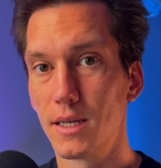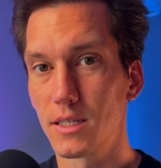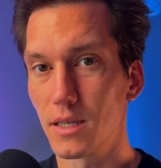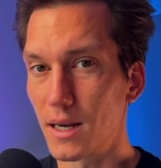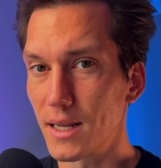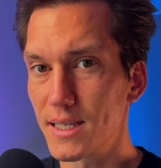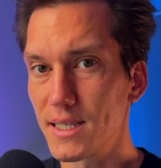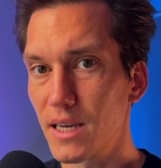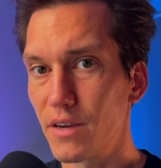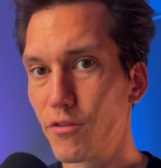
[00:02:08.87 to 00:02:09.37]
So
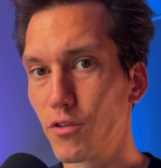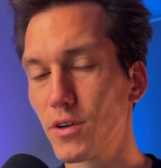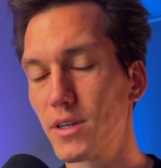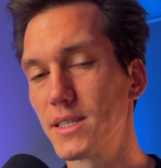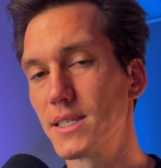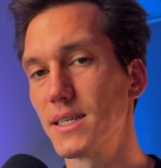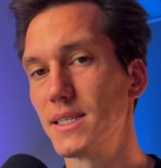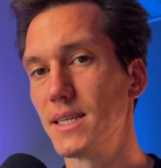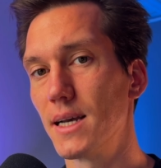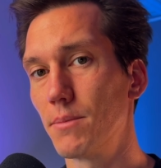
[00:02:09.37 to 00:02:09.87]
let's say for
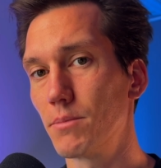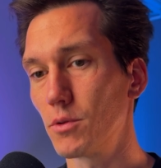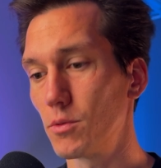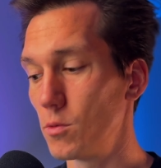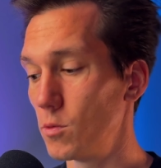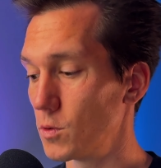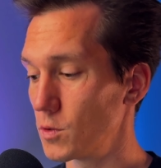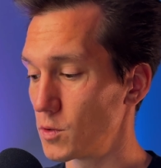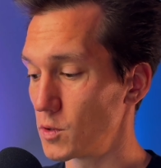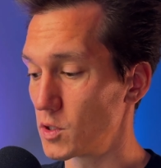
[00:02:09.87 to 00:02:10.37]
this example,
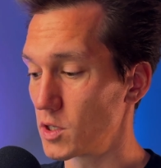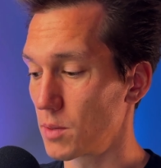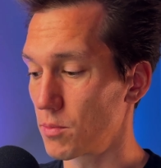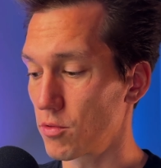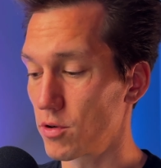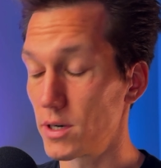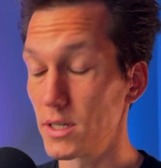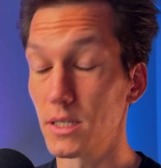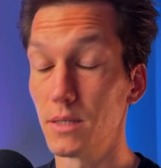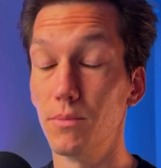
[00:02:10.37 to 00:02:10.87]
we want to
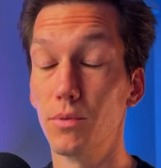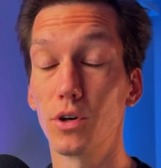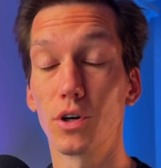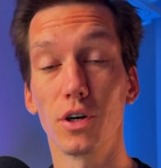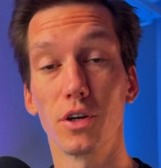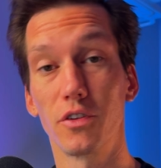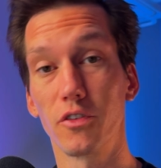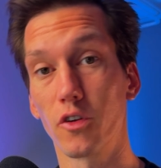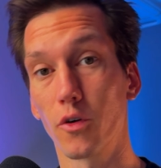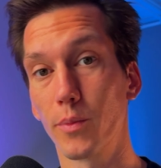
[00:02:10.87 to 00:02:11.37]
summarize the
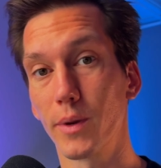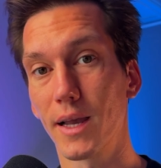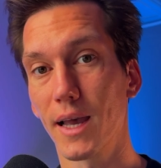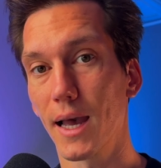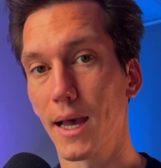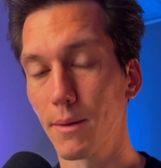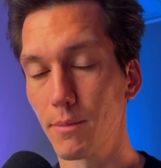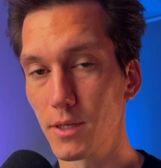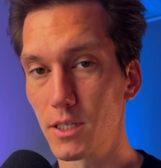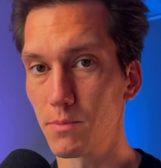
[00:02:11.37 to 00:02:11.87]
book Atomic
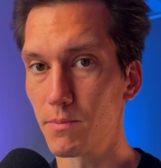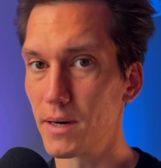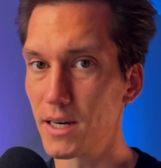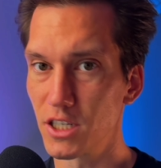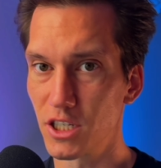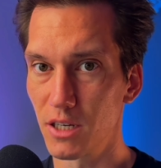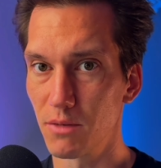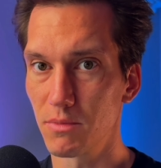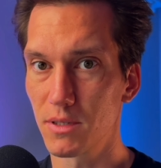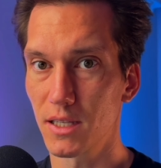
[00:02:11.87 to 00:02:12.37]
Habits by
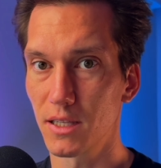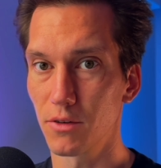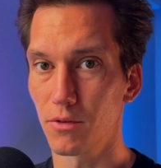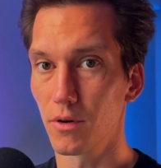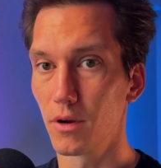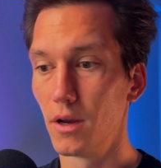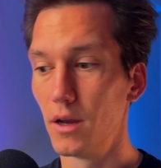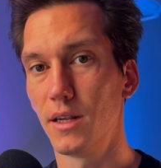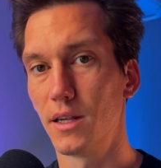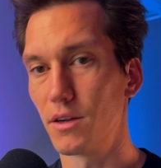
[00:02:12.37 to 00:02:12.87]
James Clear.
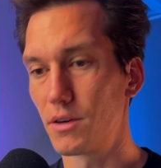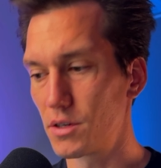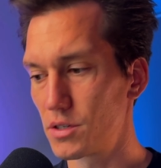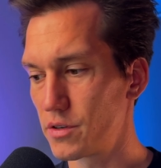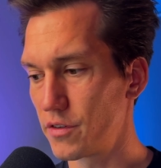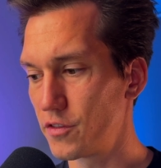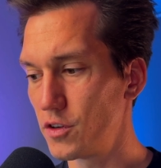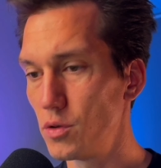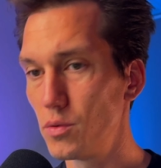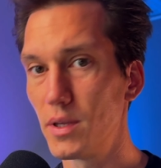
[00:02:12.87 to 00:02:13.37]
Now there's
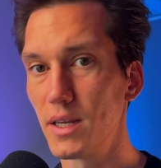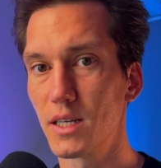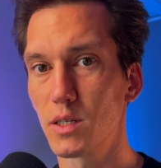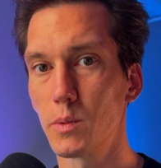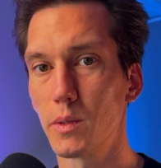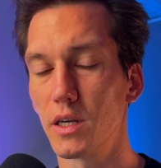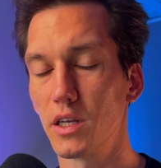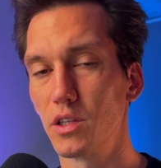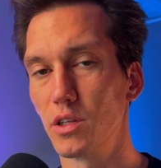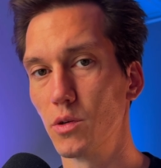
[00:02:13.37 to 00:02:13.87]
a few things
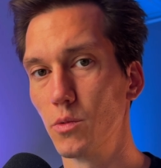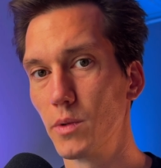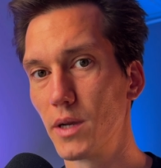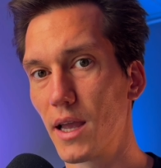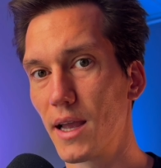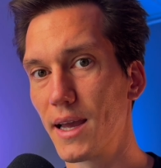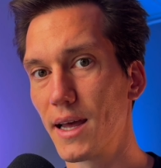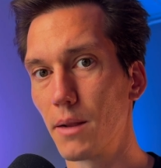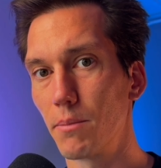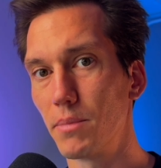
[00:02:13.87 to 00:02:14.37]
we can do. We
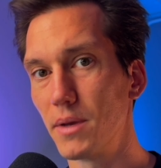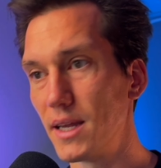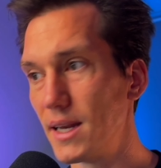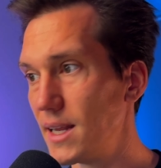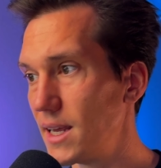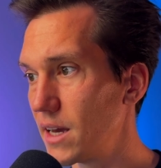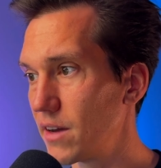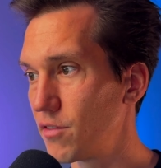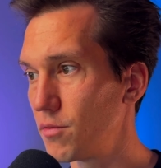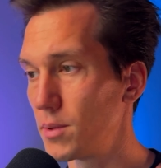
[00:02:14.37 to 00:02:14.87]
can get a
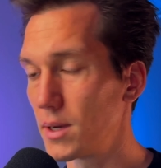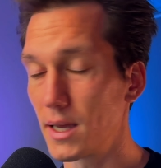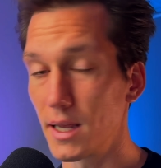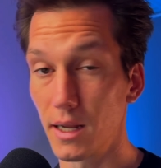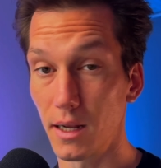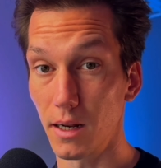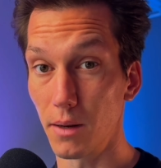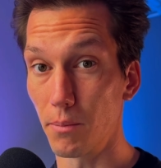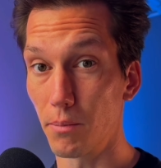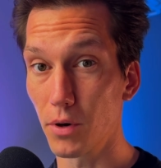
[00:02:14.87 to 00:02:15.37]
PDF, we can
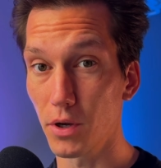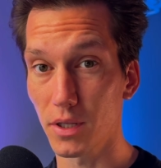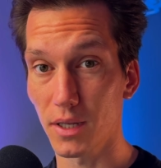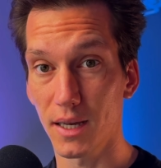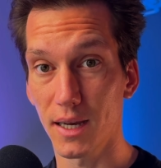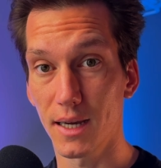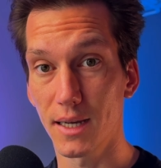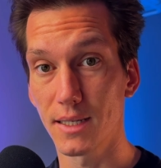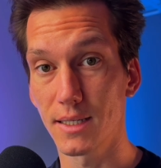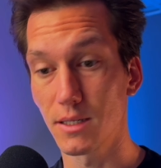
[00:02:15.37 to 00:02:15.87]
get it in the
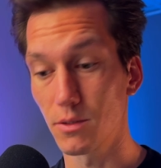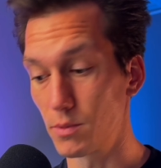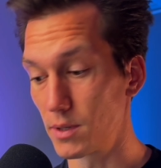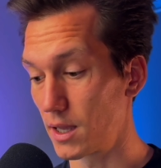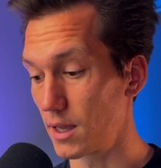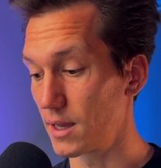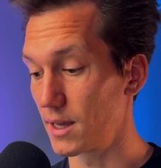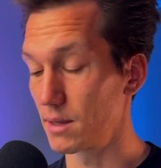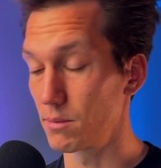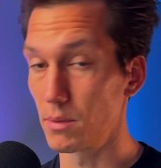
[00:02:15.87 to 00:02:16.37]
podcast, we
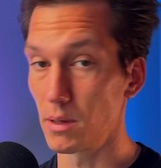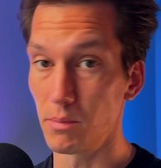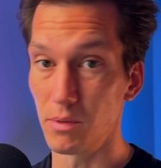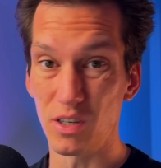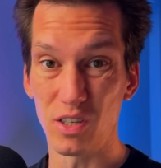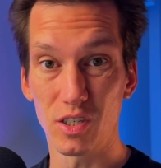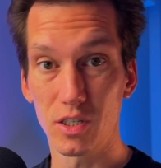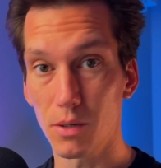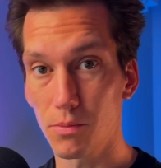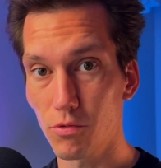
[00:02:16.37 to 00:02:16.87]
can get maybe
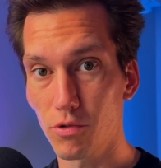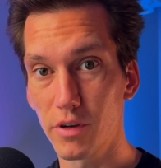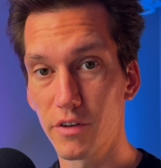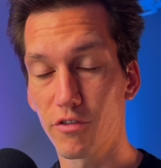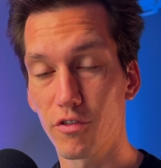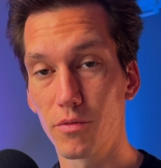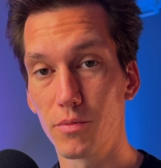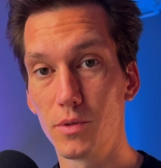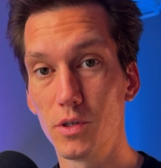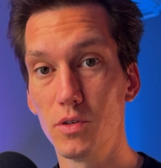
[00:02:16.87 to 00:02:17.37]
a summary
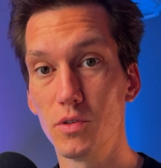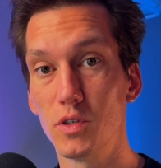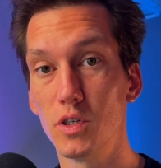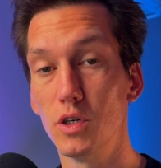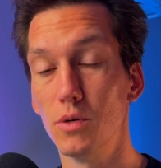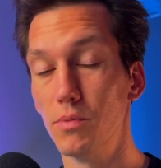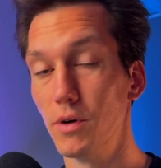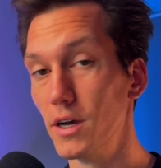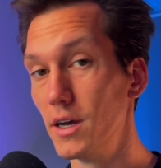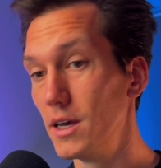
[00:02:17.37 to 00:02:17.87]
from
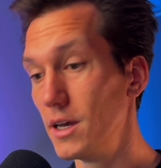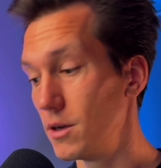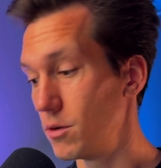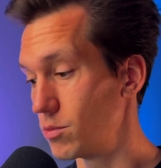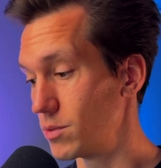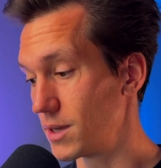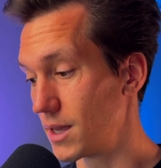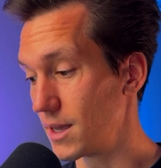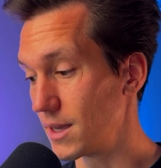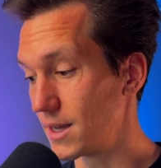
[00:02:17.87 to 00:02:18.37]
YouTube,
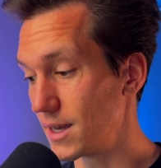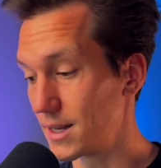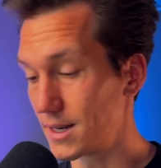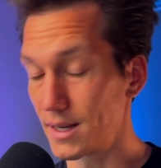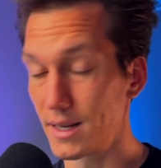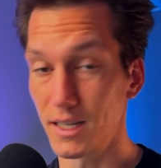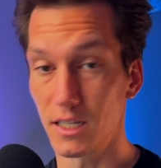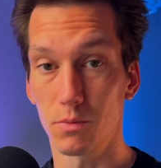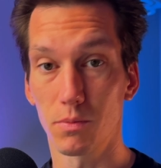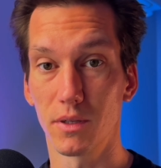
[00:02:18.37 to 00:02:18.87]
we can get
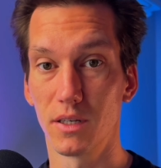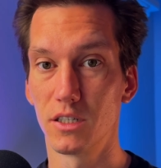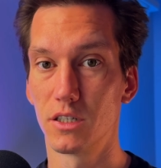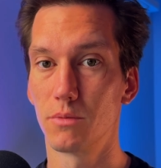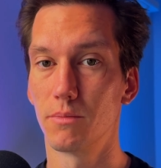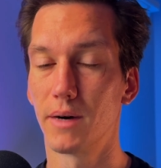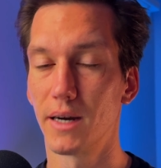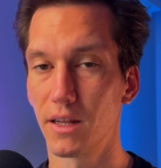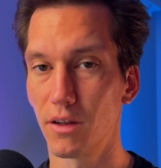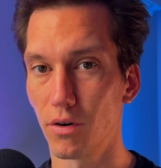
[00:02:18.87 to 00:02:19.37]
an
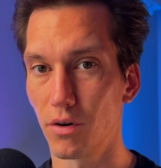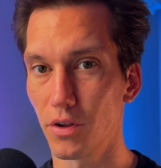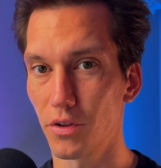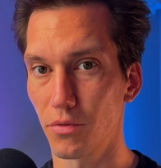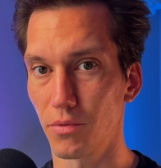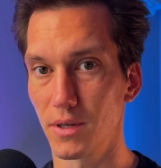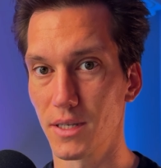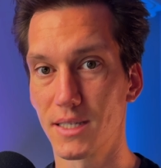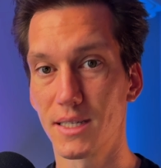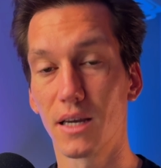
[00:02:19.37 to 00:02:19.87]
explanation by the
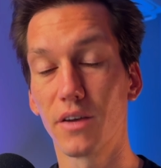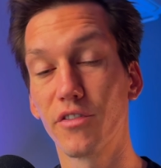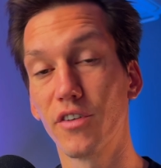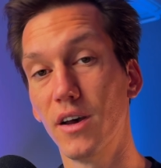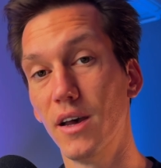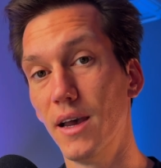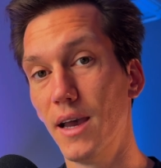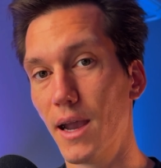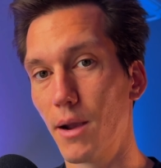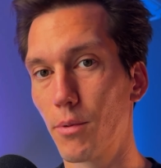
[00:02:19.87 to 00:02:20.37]
author itself,
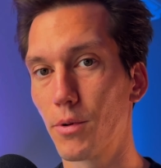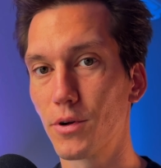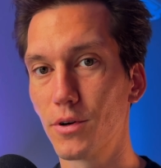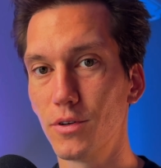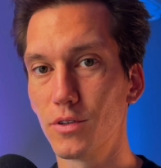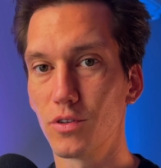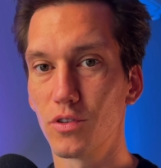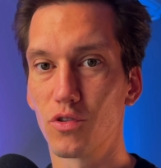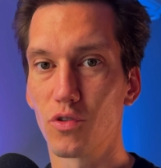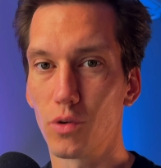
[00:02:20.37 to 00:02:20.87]
and we're
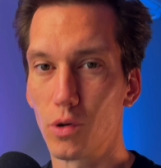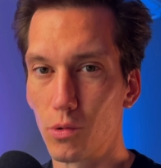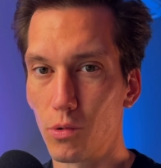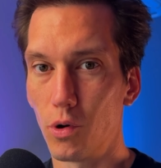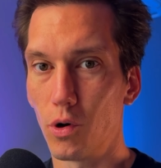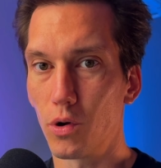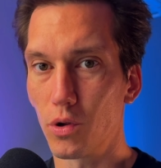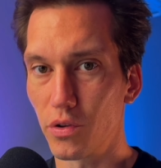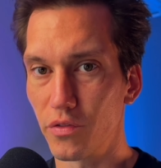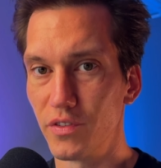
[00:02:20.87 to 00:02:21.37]
going to throw
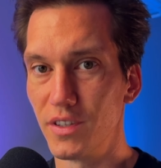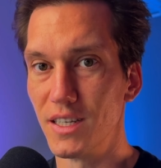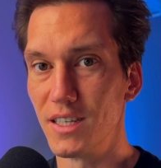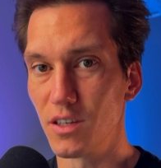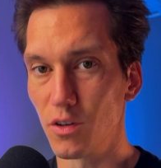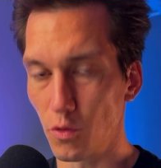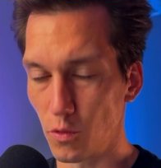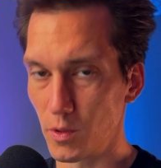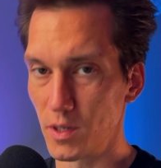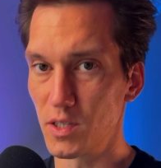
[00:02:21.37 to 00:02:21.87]
all of these
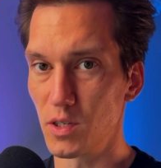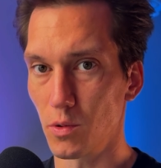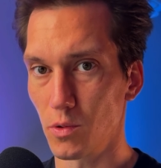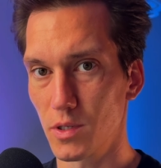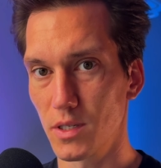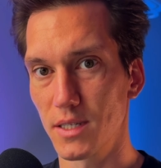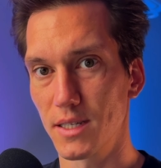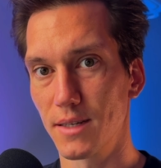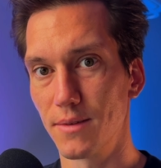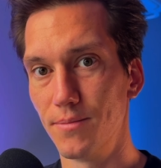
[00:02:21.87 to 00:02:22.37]

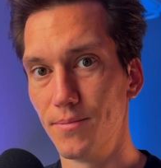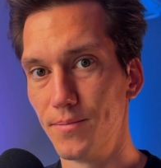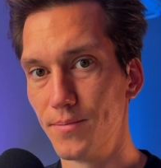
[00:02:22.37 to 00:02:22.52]
resources in.